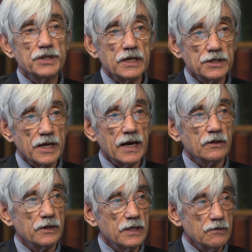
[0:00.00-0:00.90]

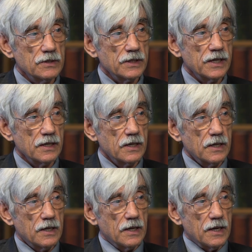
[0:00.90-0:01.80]
Statler. He was a
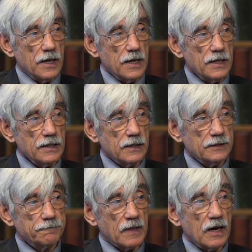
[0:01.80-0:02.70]

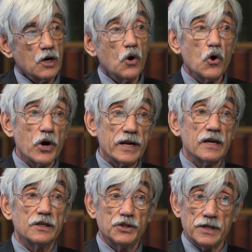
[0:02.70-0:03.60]

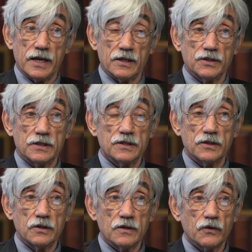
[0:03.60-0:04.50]
corn geneticist
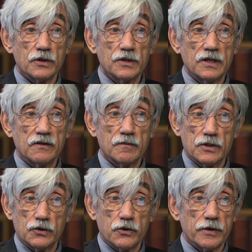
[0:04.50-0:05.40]
at the University of
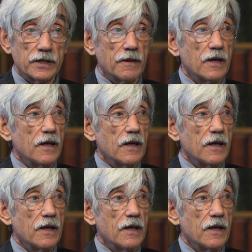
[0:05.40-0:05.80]
Missouri.